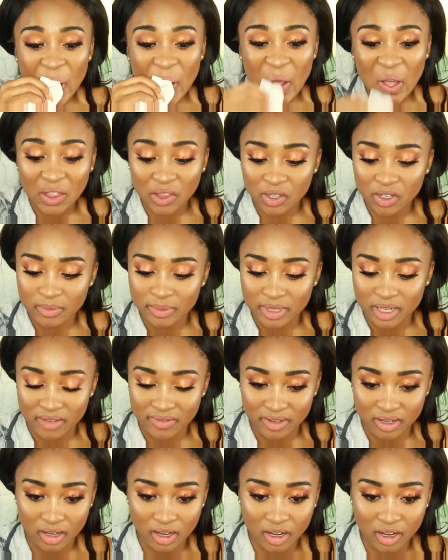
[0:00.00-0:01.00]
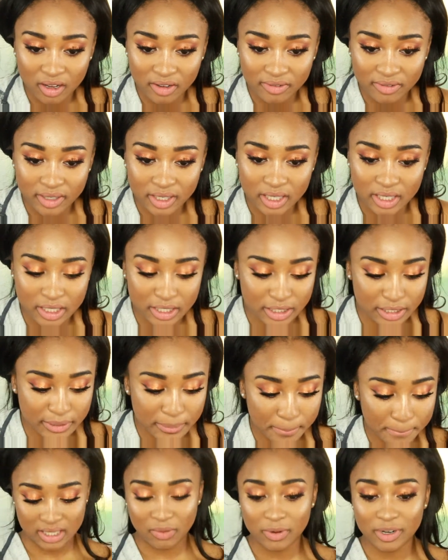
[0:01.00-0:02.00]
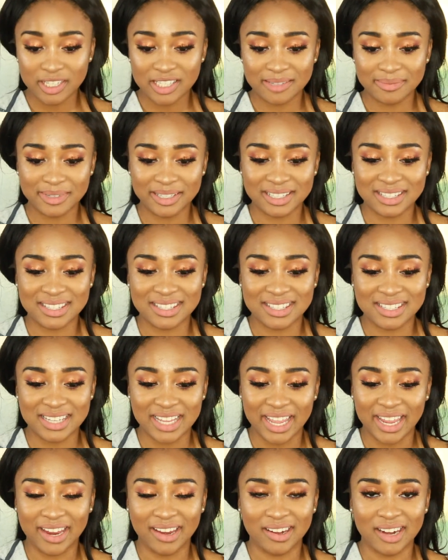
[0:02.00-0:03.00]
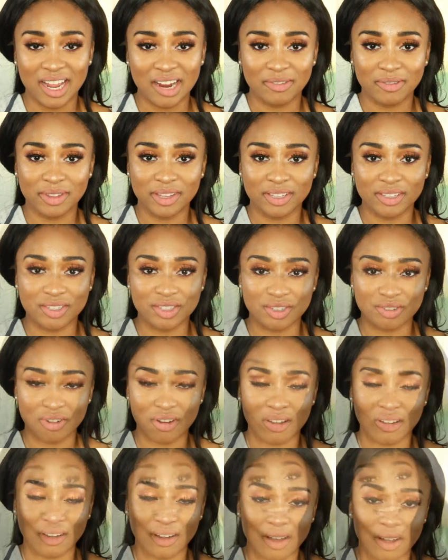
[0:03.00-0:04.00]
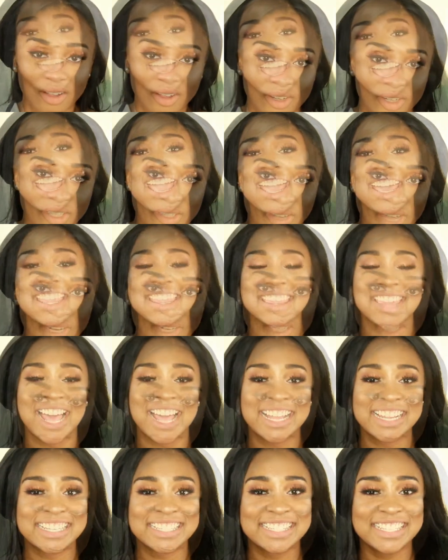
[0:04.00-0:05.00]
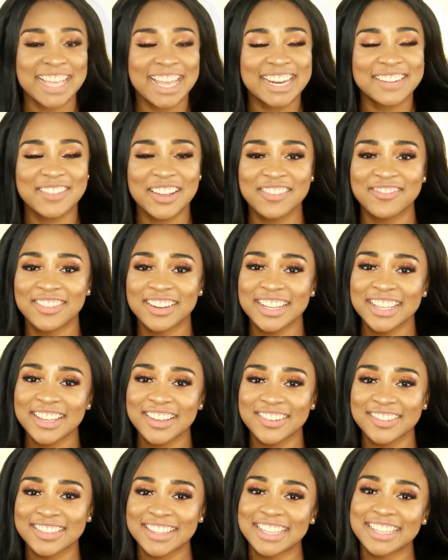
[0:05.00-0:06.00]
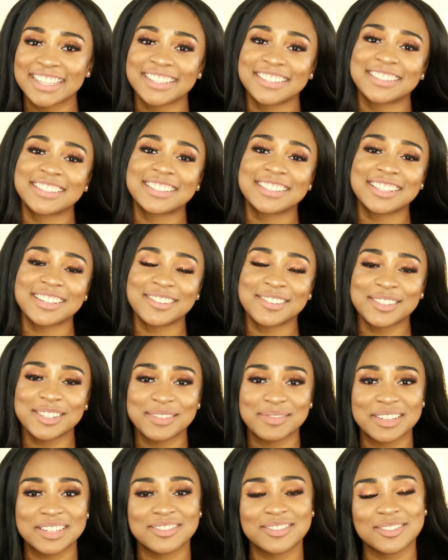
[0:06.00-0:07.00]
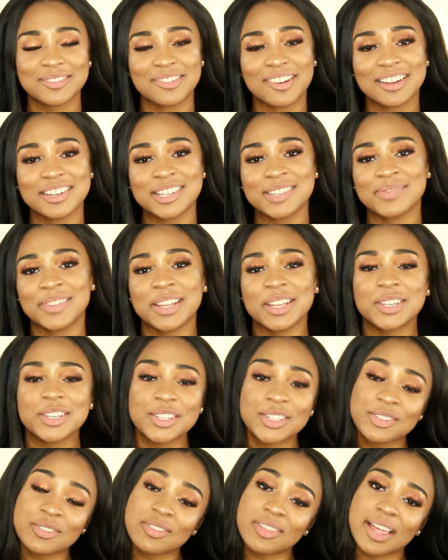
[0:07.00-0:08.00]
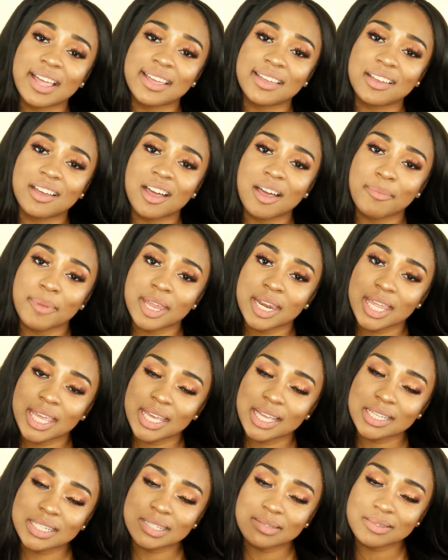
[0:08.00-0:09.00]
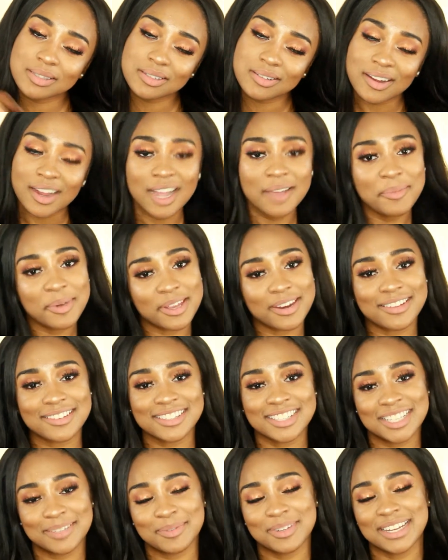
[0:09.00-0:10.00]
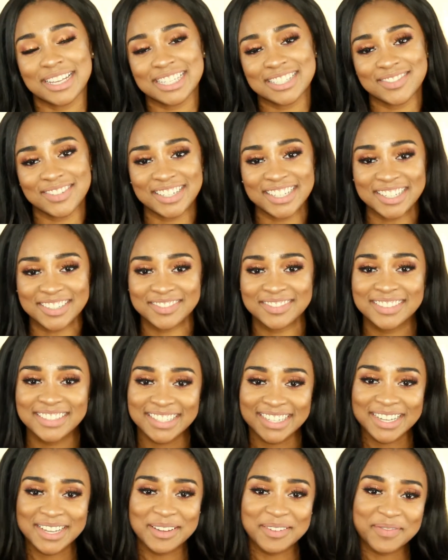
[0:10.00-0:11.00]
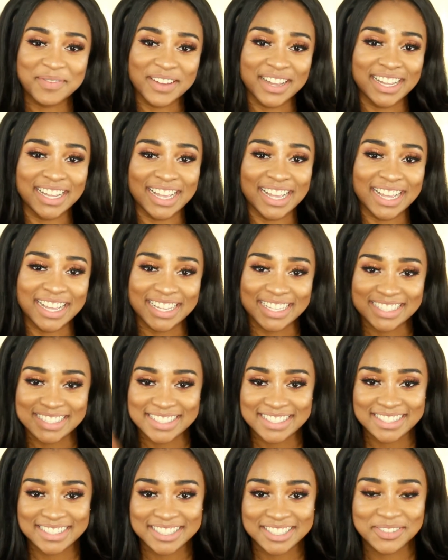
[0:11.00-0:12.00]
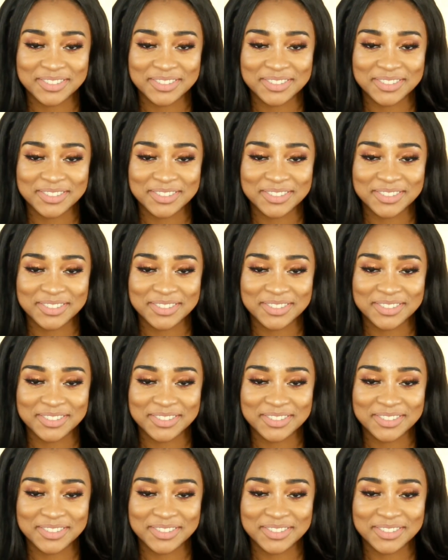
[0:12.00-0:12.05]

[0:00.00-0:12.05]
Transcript: a little bit of it off because but I want it to be a stain not really a strong color and that is the end of my video thank you so so much for watching make sure you like comment and subscribe and I'll see you in my next video bye guys